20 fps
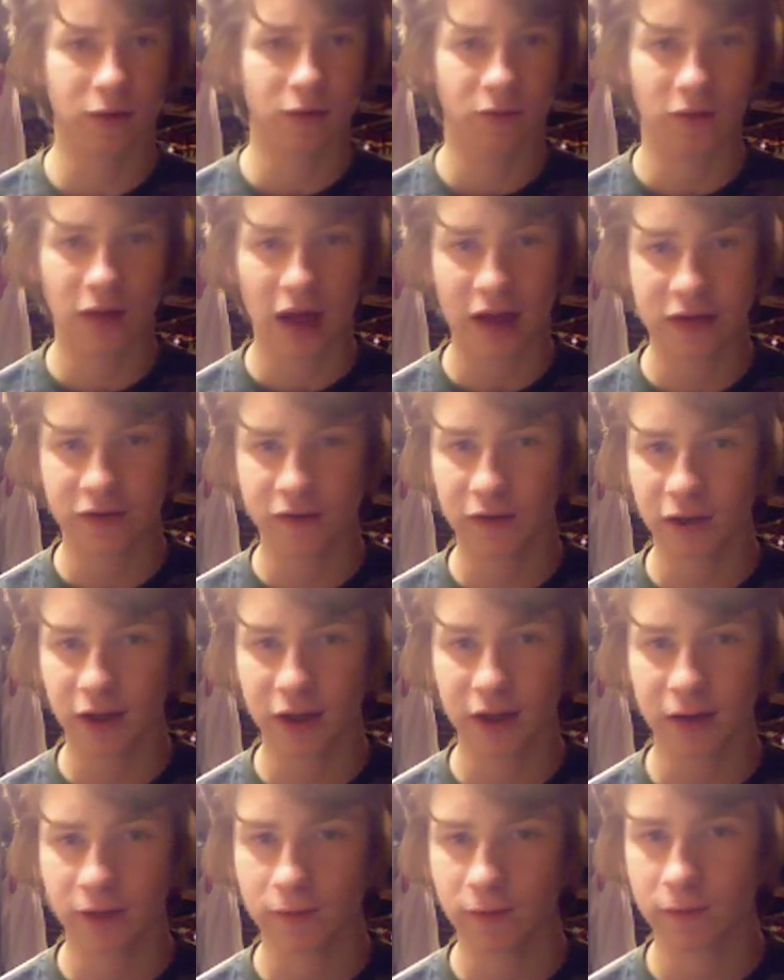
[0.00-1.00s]
or Flash
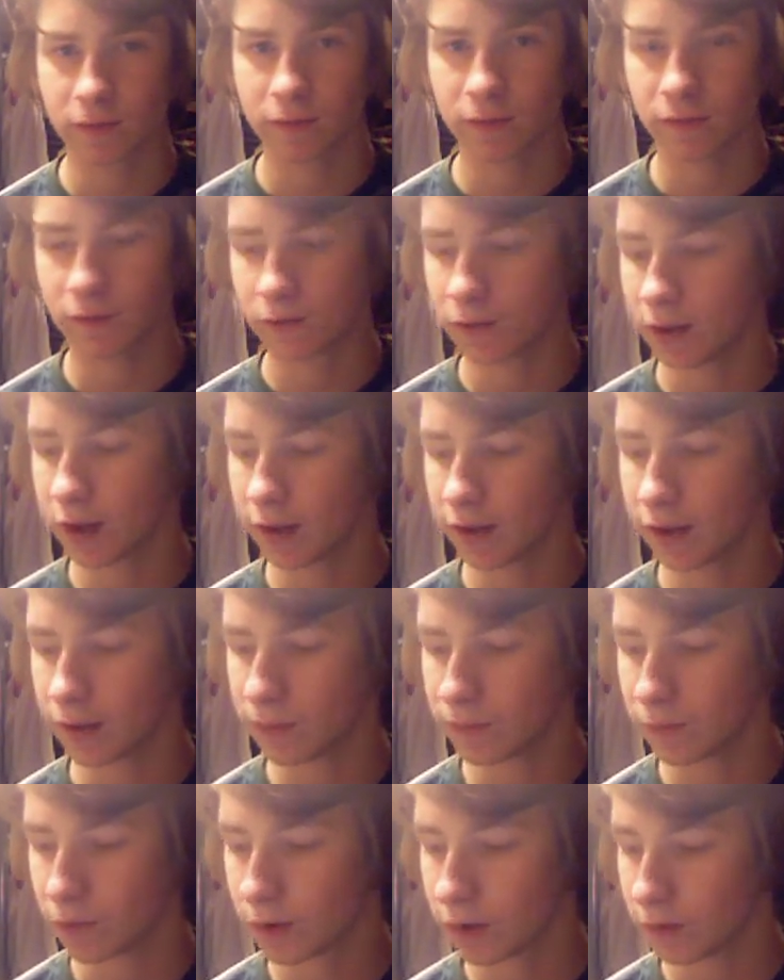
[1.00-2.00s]
Flint, one of
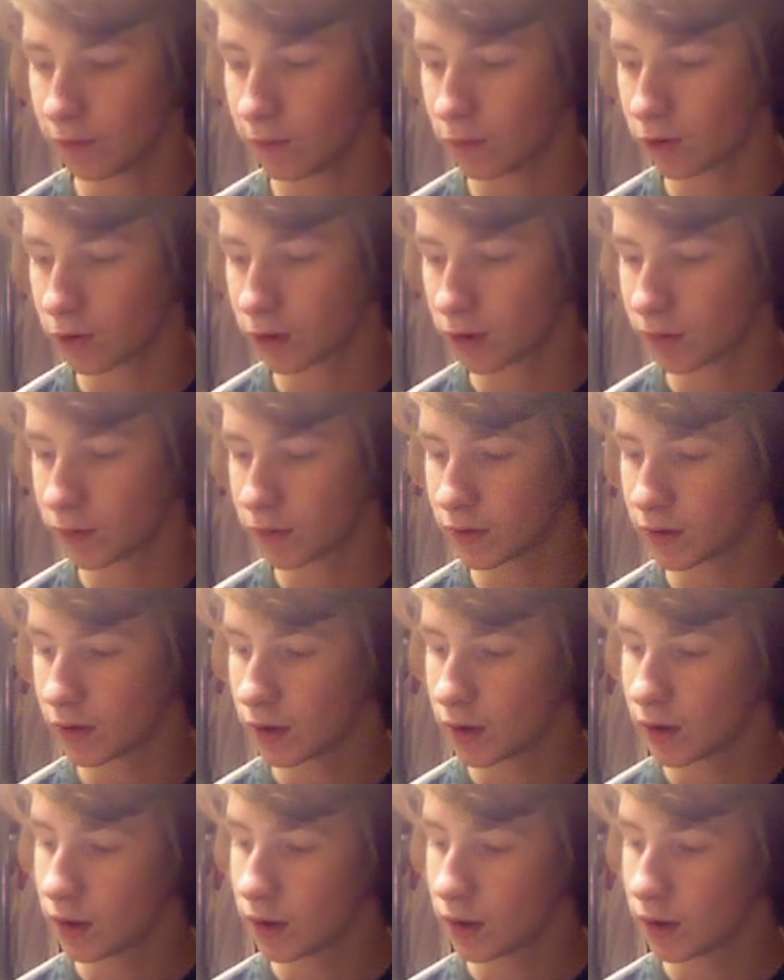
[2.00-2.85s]
them on the forums,